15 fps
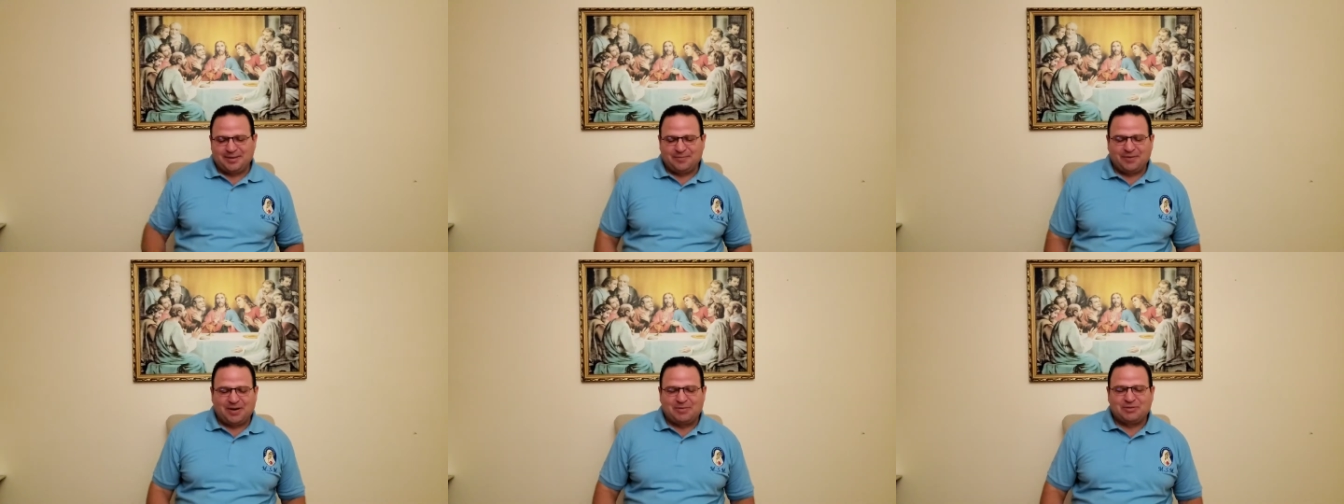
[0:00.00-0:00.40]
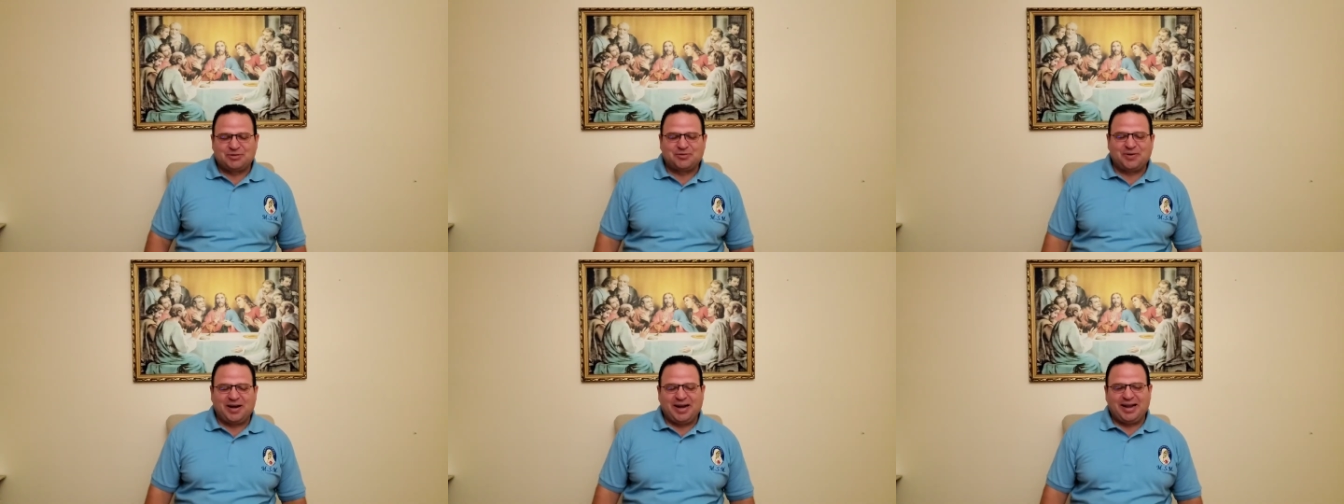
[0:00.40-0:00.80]
when I
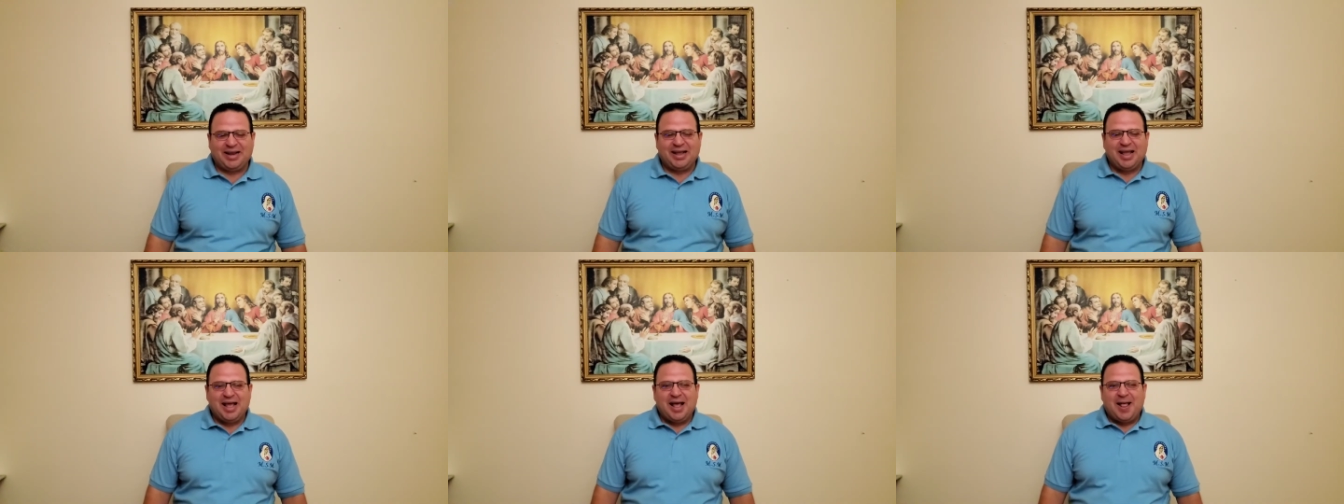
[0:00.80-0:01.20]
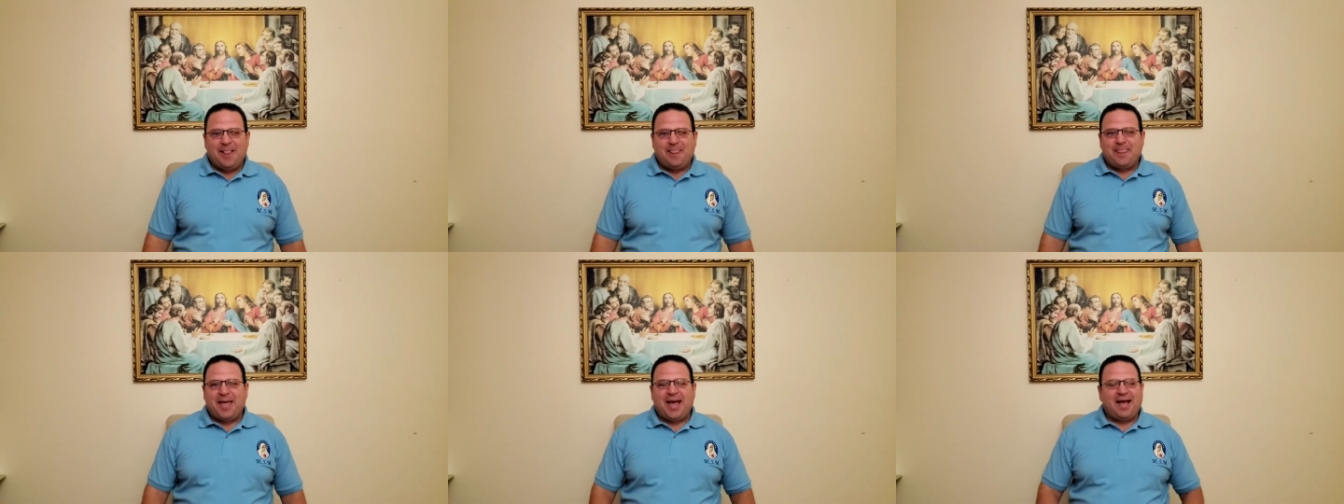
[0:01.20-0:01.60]
was reading
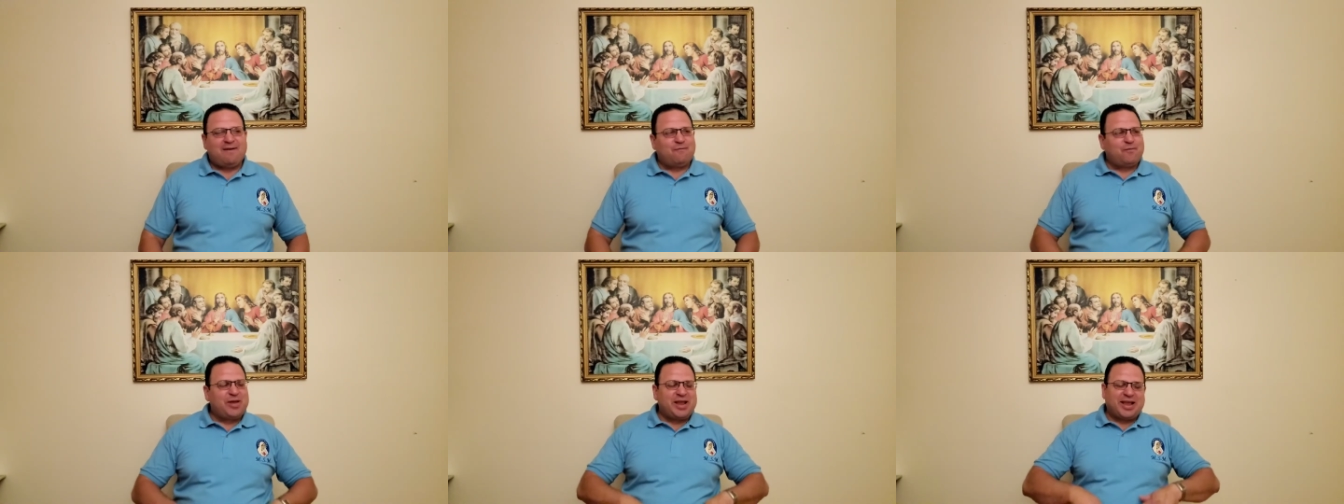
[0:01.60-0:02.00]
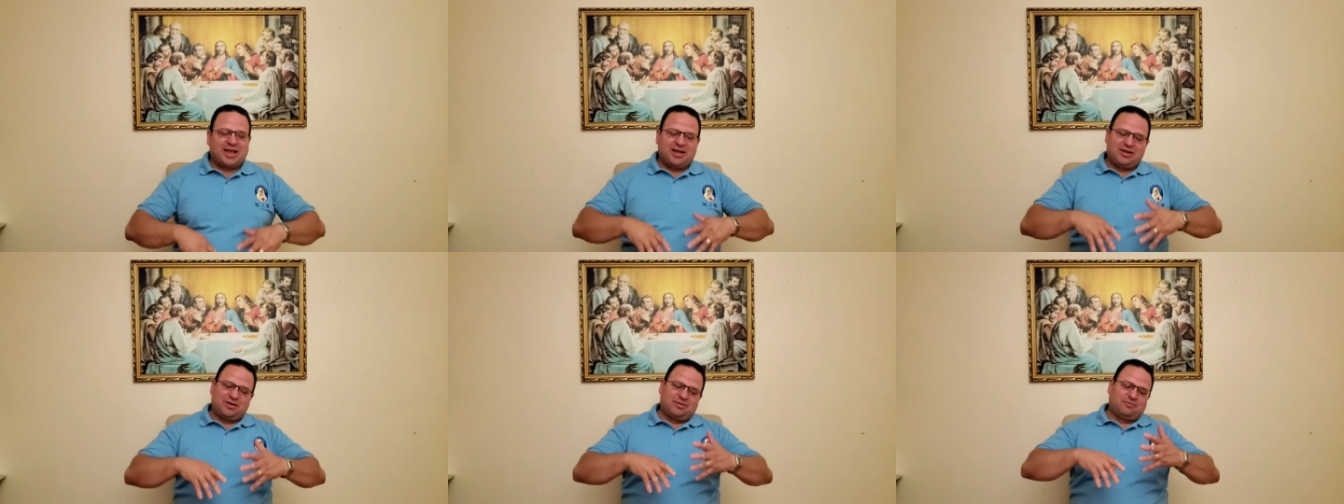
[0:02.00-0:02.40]
that we
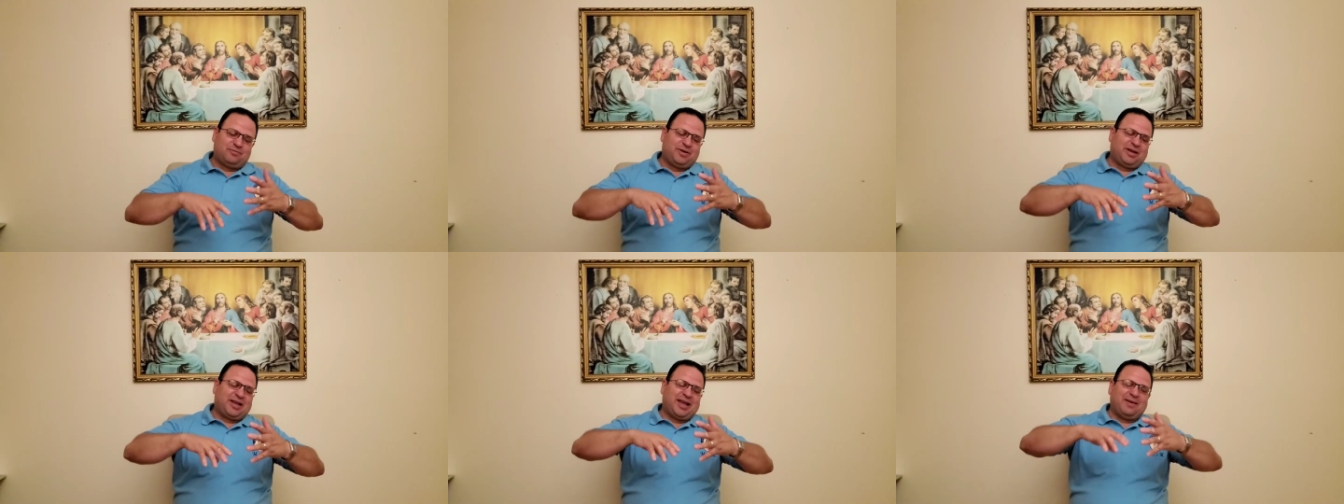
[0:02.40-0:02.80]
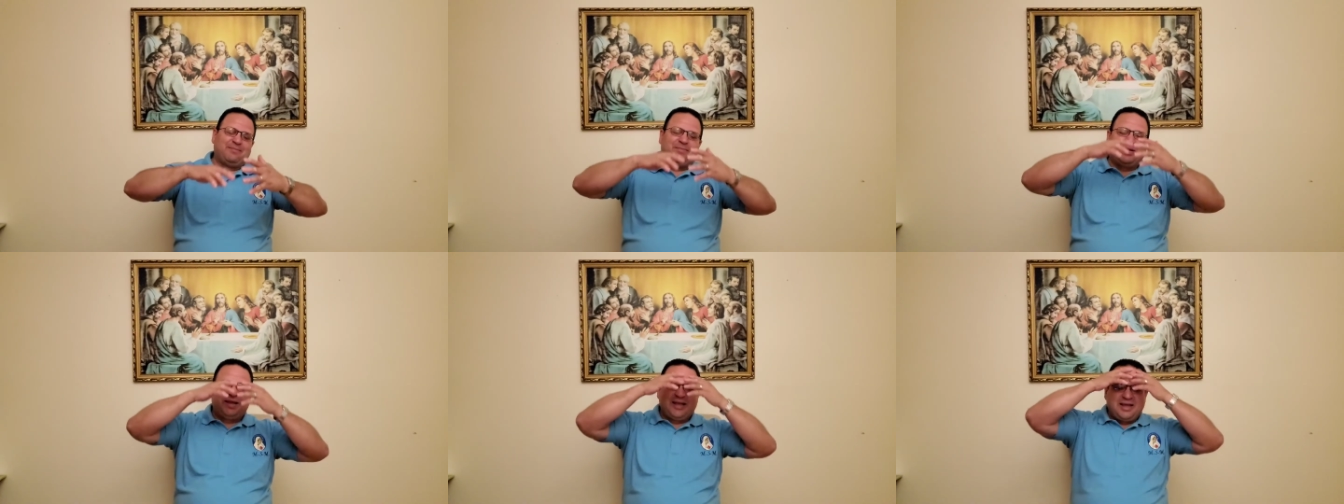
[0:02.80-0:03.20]
can
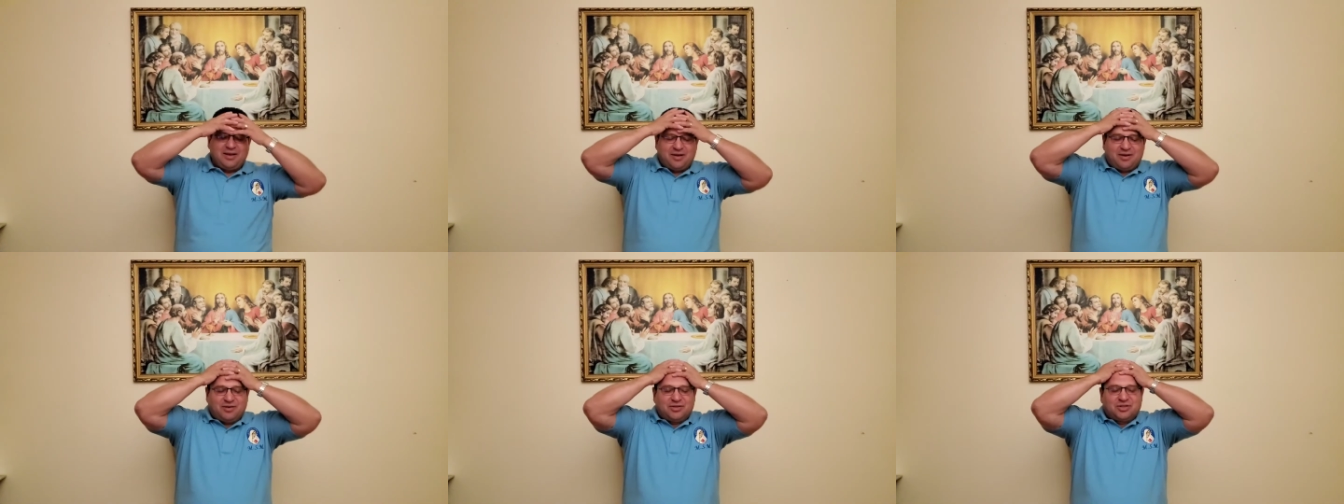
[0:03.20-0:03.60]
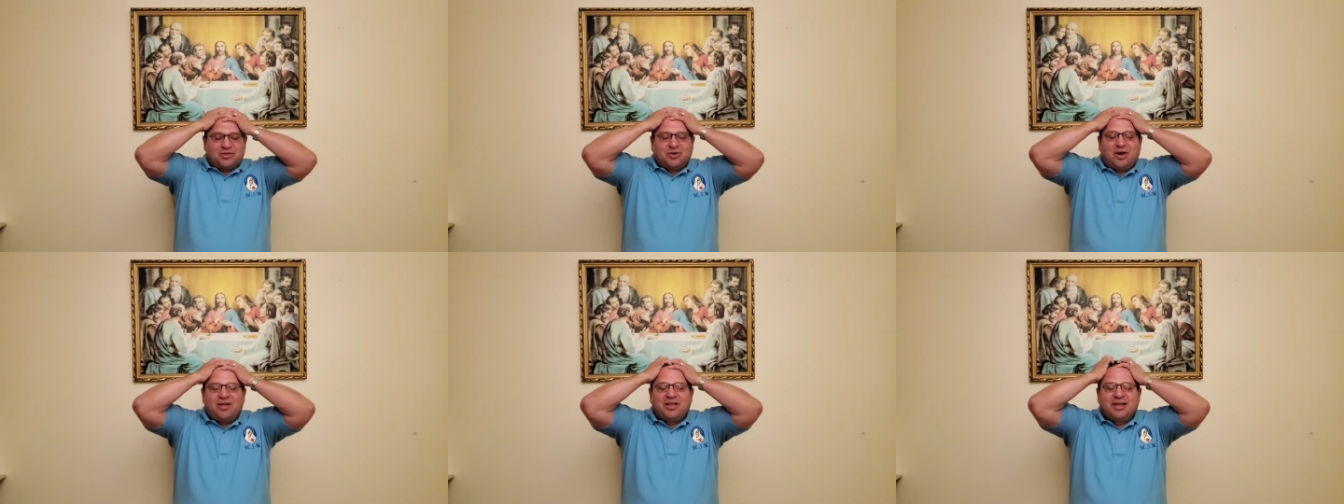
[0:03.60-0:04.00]
be
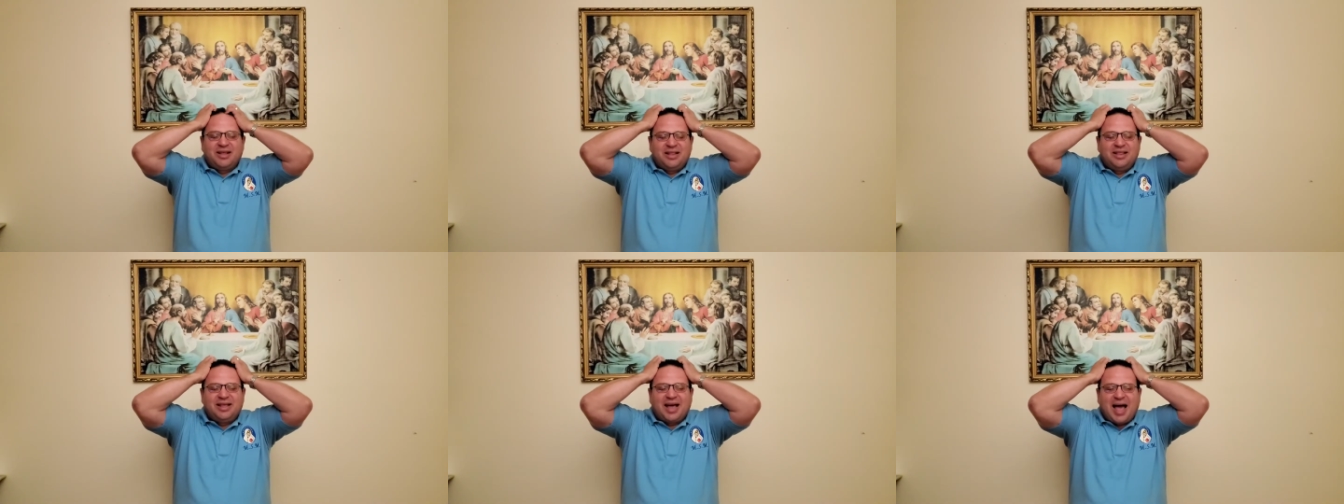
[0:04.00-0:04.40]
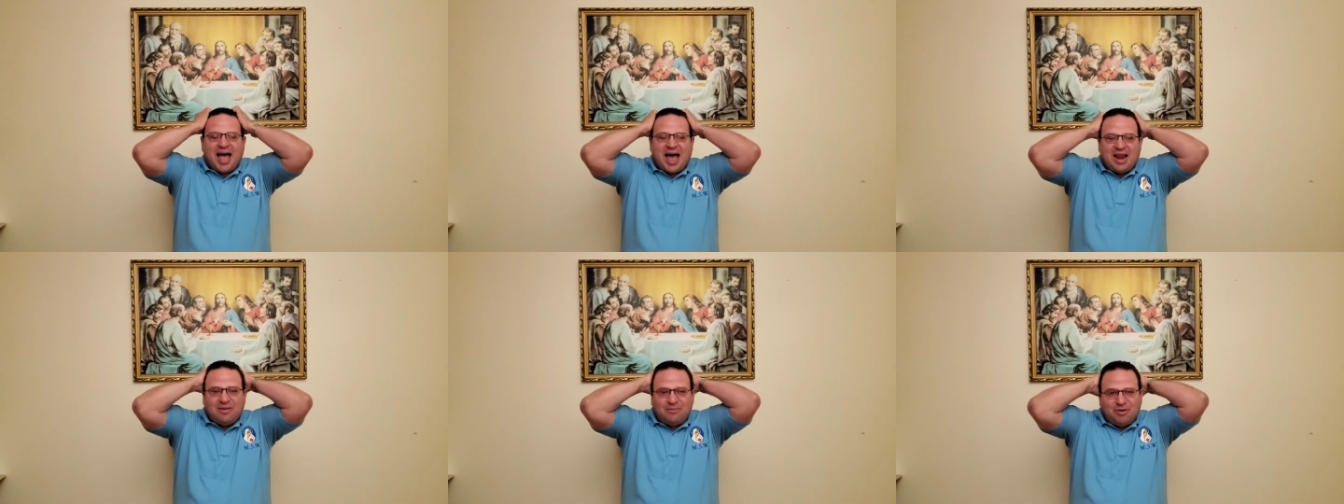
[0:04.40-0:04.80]
controlling the
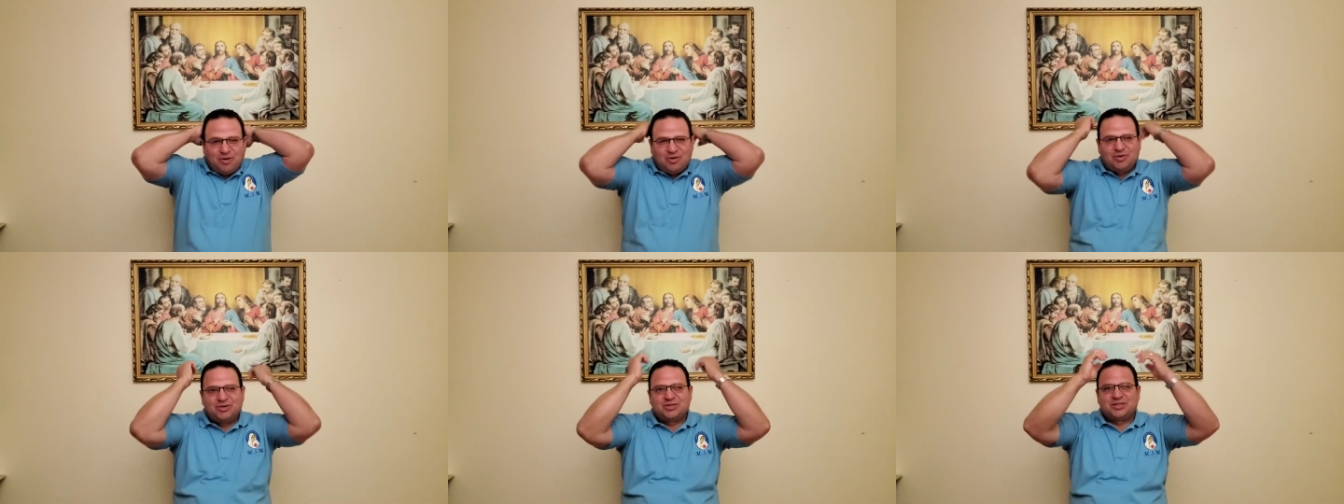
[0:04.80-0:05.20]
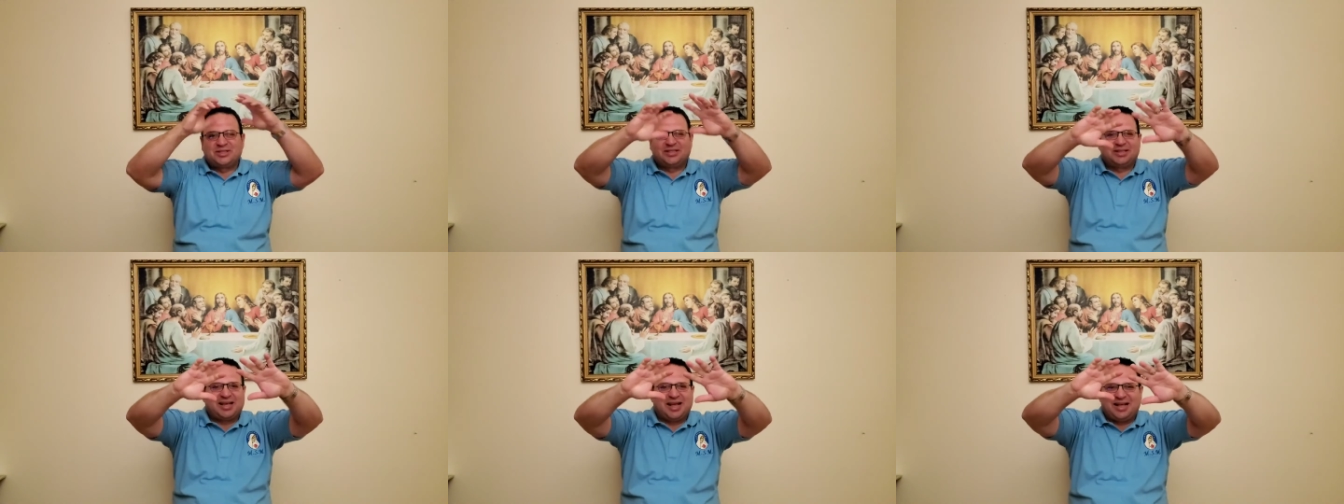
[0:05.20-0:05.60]

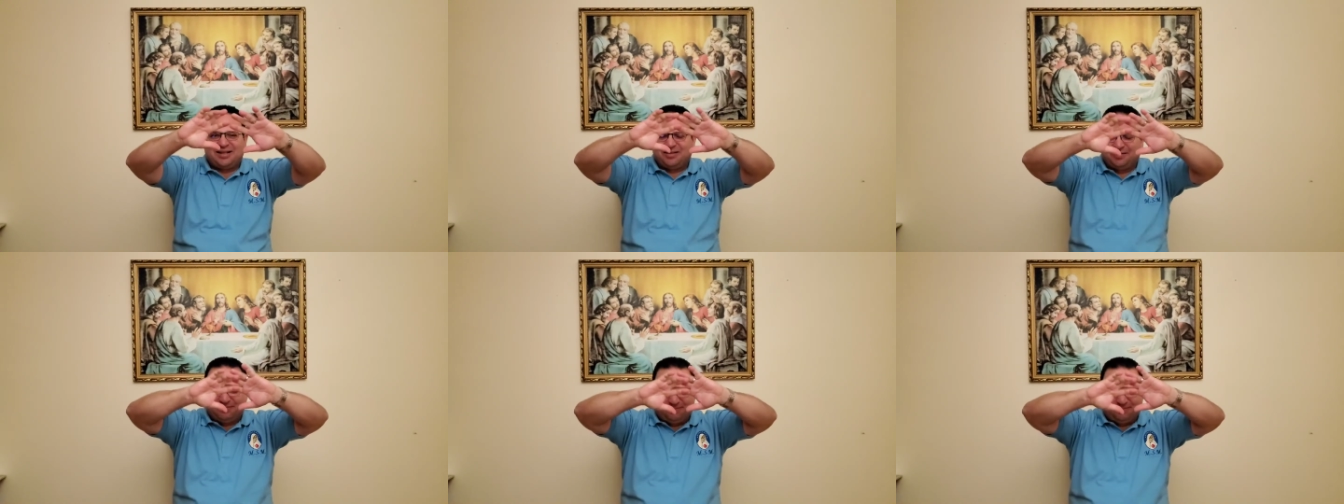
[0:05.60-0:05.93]
animals and